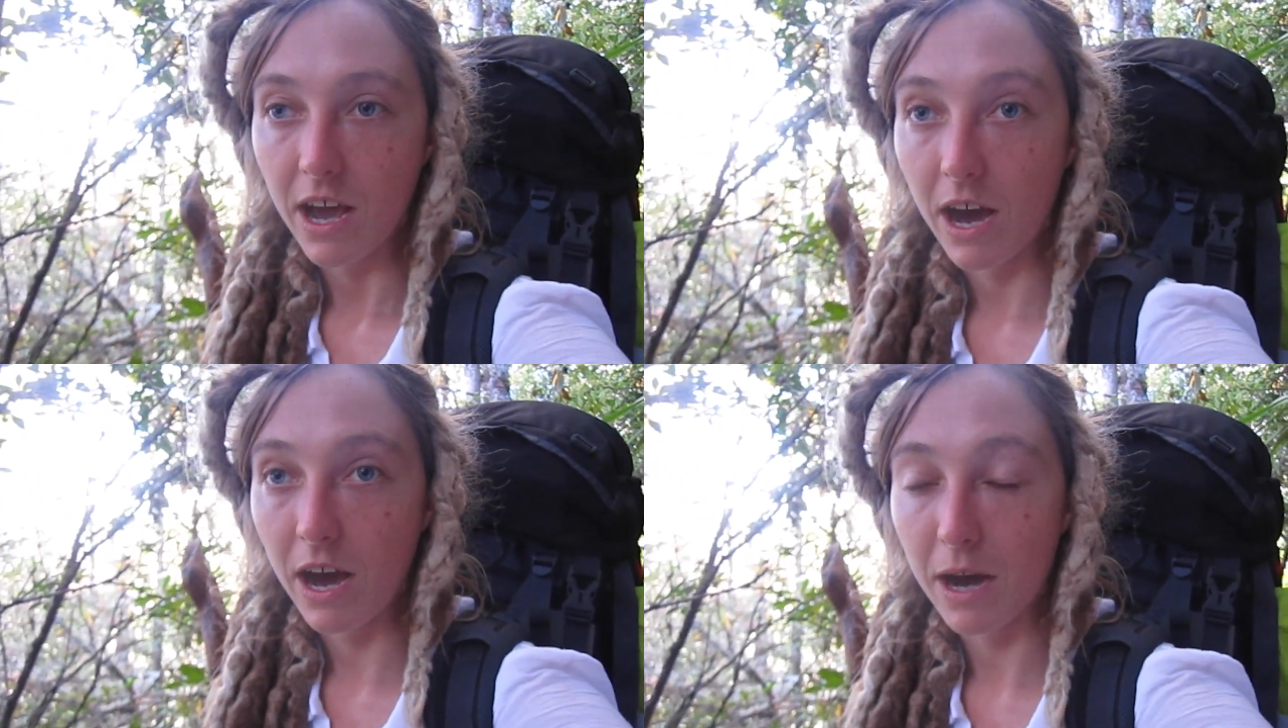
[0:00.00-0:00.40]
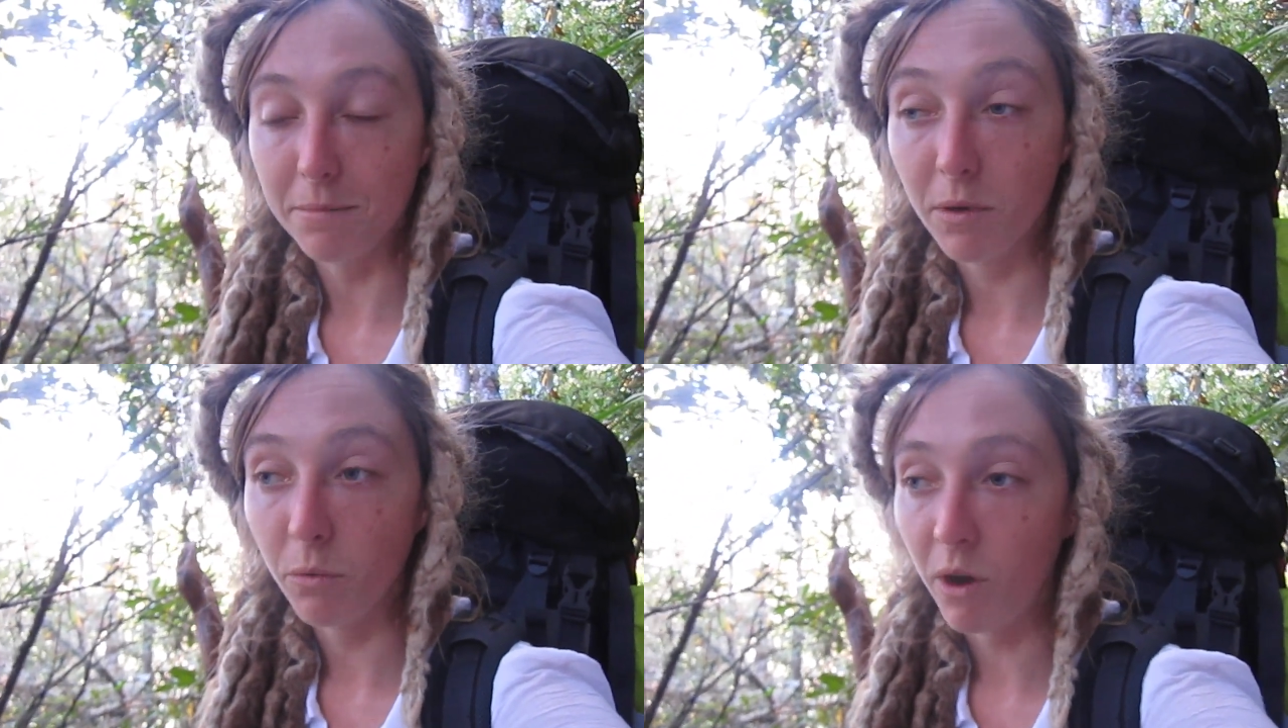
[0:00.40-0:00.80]

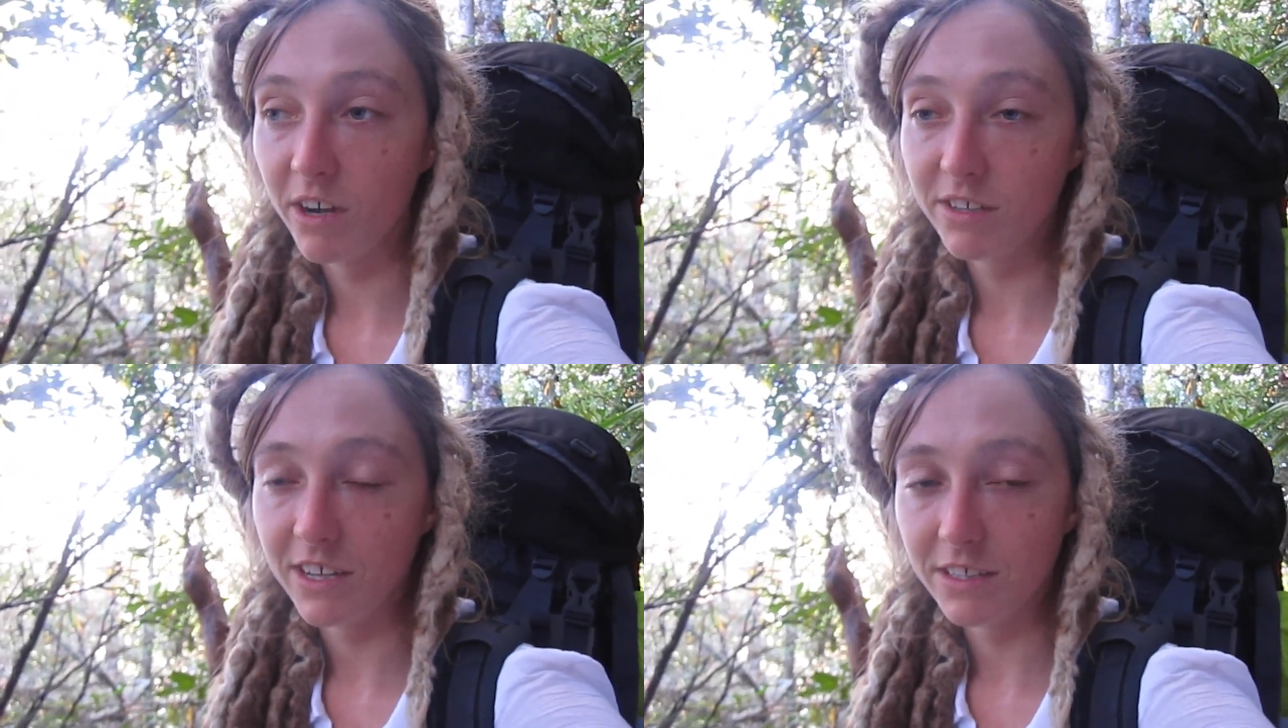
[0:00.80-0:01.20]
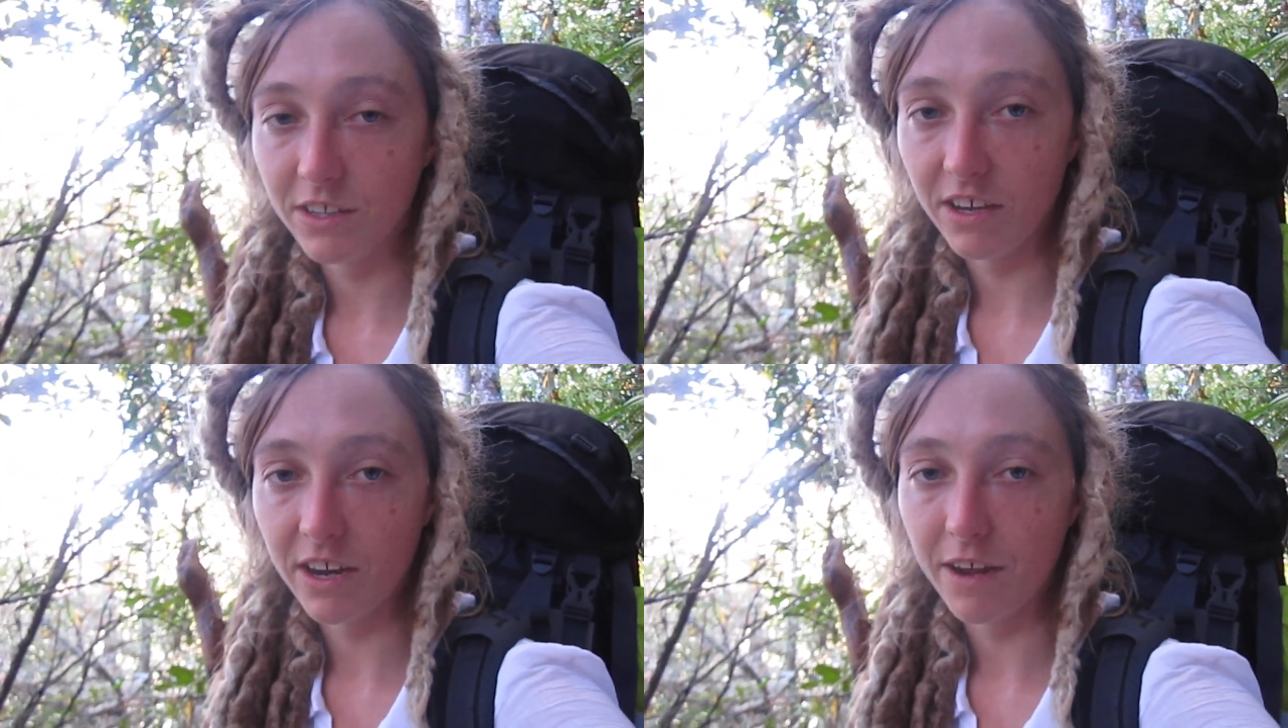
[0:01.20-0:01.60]
Um, water tastes
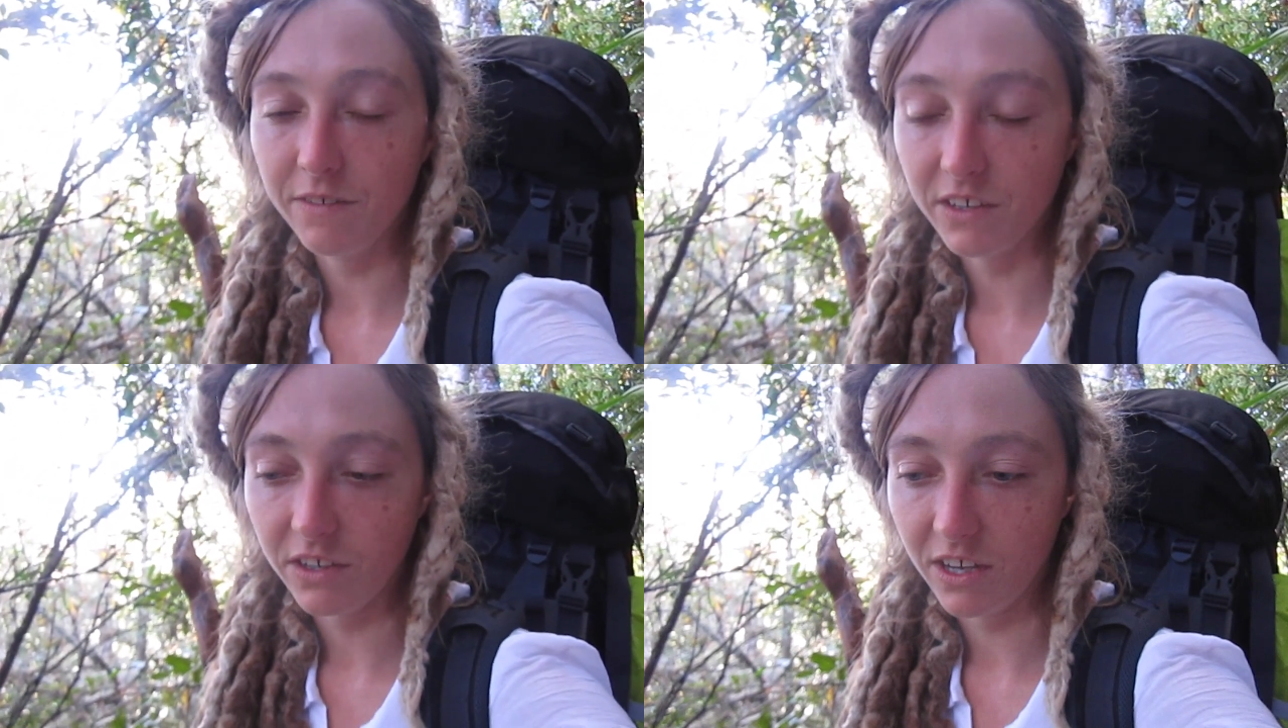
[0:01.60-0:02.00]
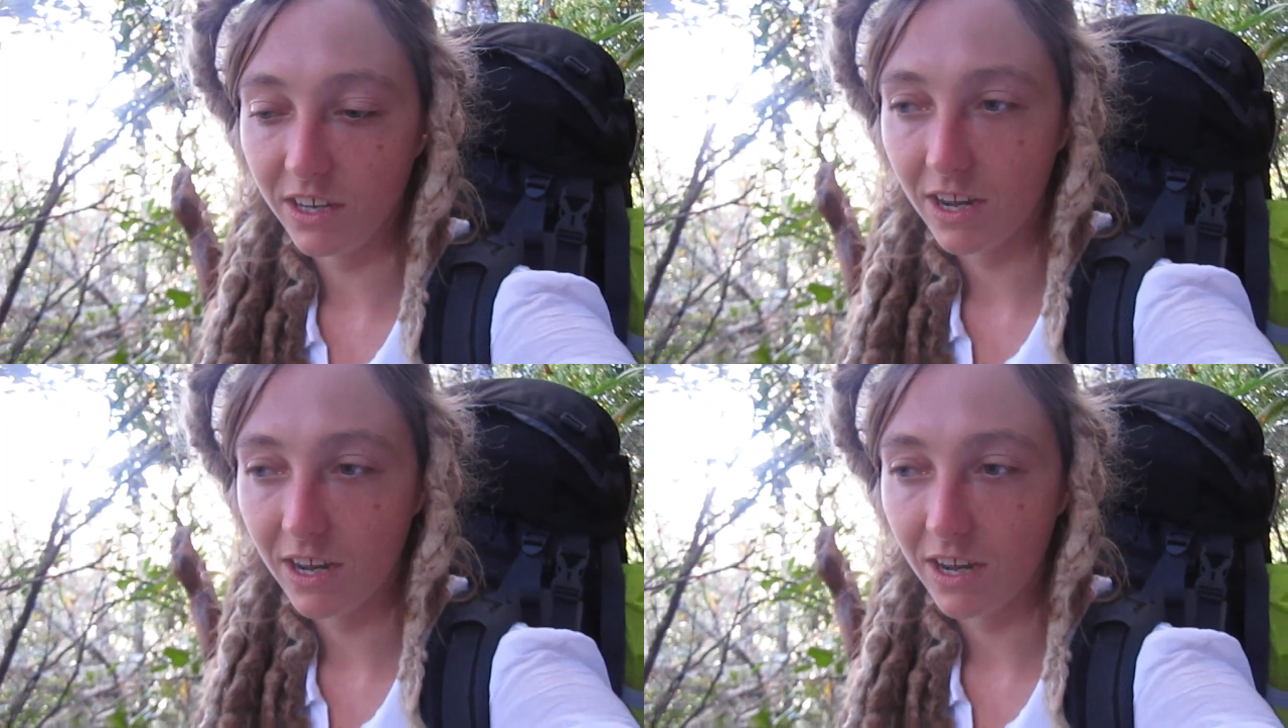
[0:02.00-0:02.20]
good. I feel good.